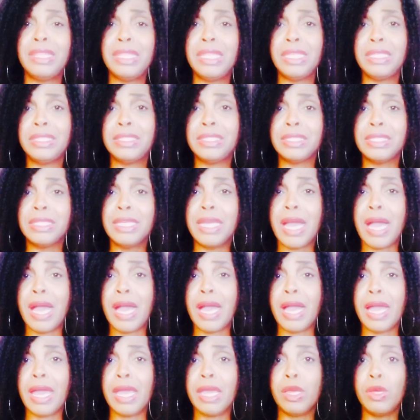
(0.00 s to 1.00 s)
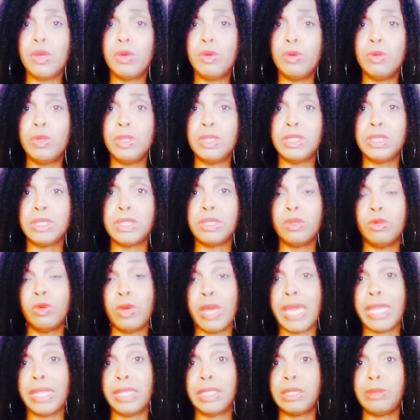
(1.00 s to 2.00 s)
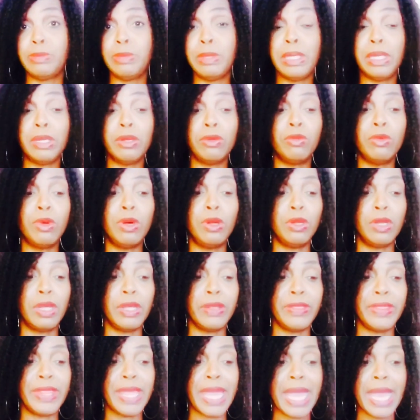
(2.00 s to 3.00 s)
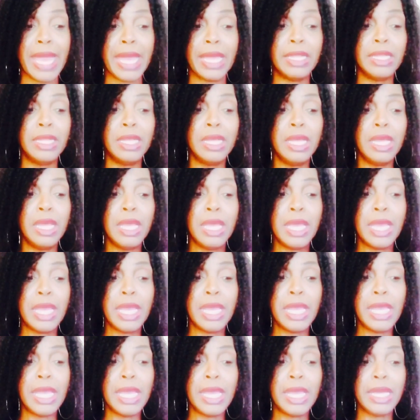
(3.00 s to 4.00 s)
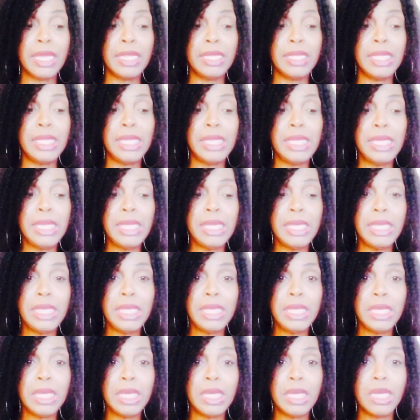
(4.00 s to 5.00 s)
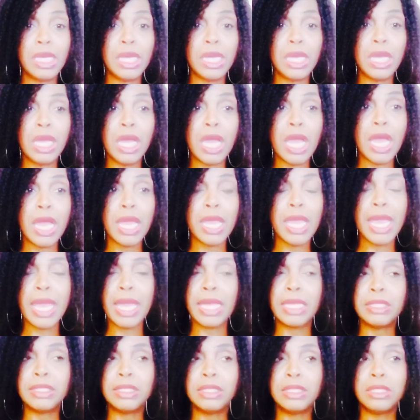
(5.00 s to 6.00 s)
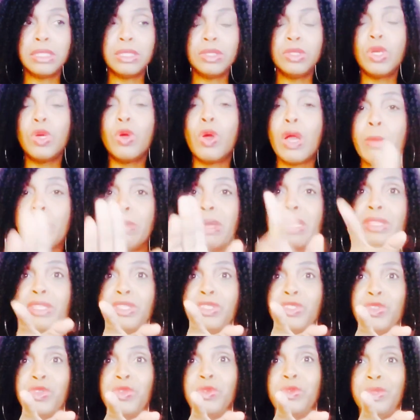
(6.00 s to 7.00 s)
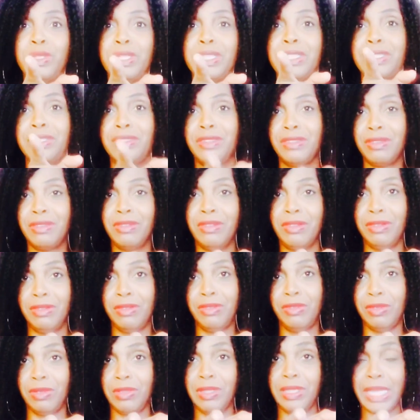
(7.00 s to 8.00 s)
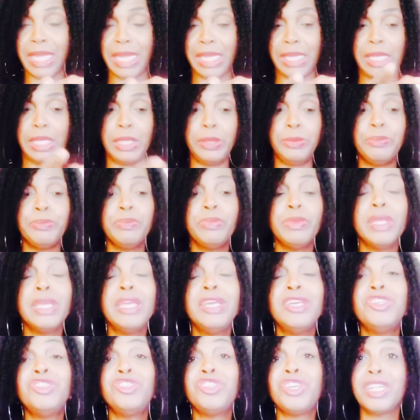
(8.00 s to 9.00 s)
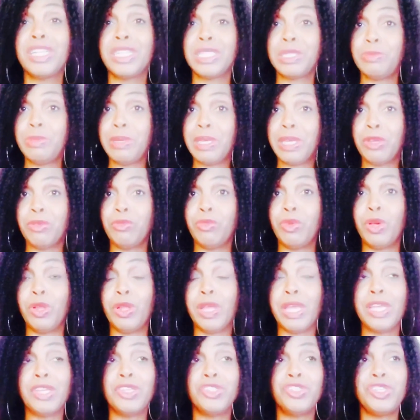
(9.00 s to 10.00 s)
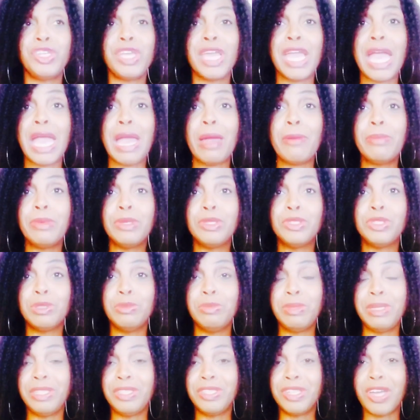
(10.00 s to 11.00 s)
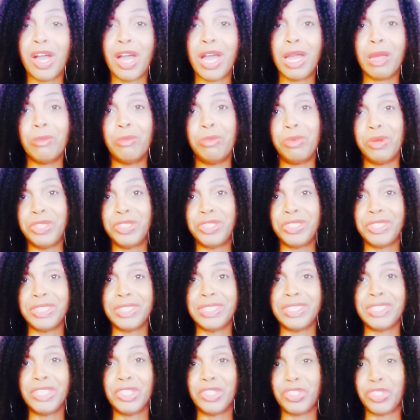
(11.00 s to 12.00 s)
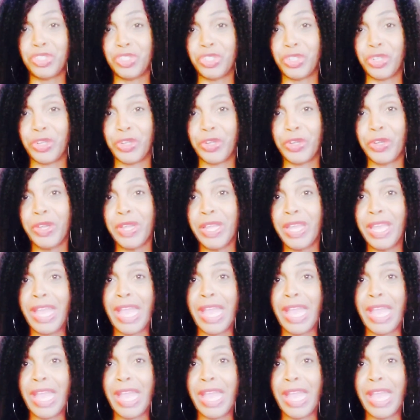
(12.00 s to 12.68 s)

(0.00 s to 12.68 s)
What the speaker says: this guy who had a speaking role on that. And I met this lady. She had a speaking role, and she happened to be Todd Bridges' sister.